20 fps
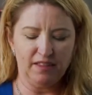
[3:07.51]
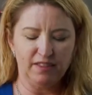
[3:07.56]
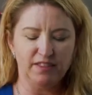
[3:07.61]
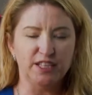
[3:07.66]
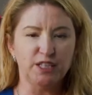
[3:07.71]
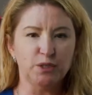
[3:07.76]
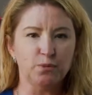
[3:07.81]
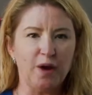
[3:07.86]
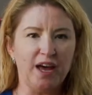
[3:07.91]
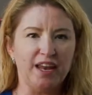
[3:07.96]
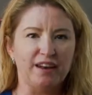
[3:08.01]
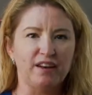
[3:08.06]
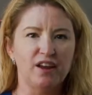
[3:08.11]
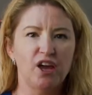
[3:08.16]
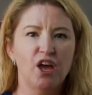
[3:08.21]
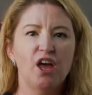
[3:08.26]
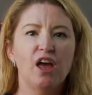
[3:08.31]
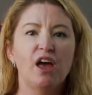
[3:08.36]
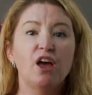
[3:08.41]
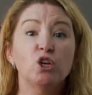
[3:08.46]
This one,
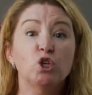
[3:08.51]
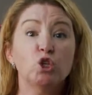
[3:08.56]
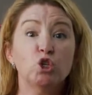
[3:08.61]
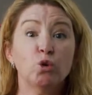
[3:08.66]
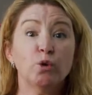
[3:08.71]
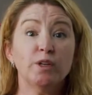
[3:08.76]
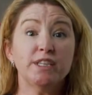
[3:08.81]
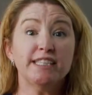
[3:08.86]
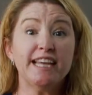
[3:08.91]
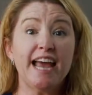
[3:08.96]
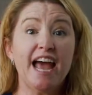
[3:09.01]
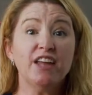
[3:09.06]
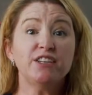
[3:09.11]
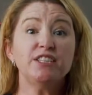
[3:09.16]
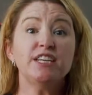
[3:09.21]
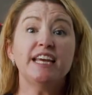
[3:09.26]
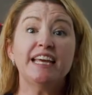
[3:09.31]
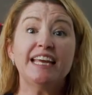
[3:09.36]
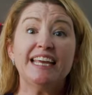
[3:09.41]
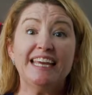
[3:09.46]
short
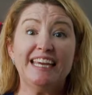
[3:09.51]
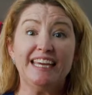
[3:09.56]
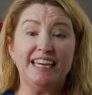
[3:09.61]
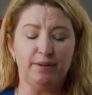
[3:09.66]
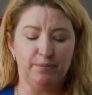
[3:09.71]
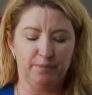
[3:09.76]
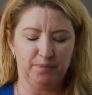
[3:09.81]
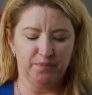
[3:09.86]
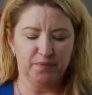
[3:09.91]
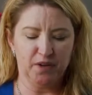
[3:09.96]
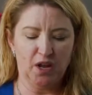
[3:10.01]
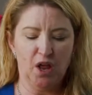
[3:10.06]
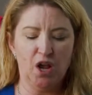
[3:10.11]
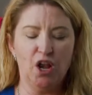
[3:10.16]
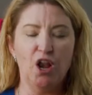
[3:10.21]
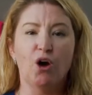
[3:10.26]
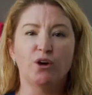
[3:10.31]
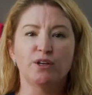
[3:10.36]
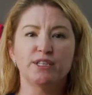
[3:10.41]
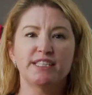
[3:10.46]
sound, I,
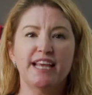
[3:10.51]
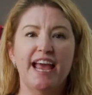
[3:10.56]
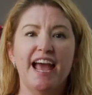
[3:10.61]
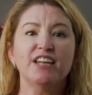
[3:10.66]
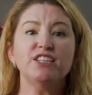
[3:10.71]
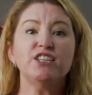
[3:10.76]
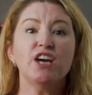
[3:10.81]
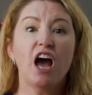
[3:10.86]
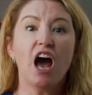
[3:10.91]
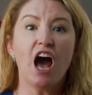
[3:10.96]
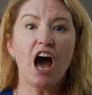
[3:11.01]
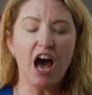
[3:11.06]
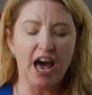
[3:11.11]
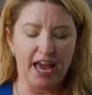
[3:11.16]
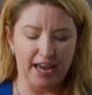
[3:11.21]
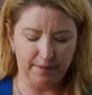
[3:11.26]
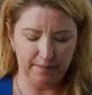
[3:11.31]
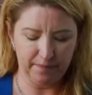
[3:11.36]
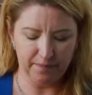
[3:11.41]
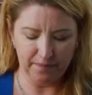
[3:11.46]
long sound,
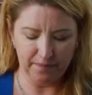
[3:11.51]
I.